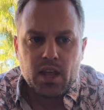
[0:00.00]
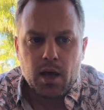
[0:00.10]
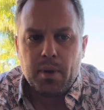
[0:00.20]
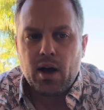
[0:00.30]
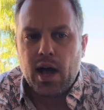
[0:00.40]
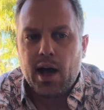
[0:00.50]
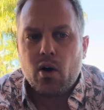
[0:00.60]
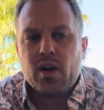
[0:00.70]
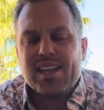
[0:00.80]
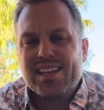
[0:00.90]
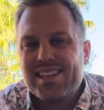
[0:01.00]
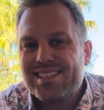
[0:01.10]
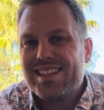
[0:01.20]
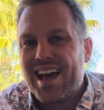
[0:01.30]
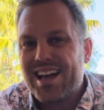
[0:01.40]
about how,
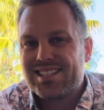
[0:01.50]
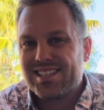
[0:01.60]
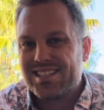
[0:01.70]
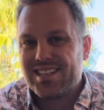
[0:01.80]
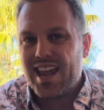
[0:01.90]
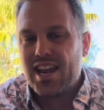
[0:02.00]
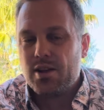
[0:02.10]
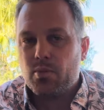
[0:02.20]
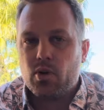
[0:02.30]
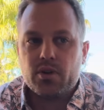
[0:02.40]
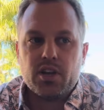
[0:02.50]
is that sustainable?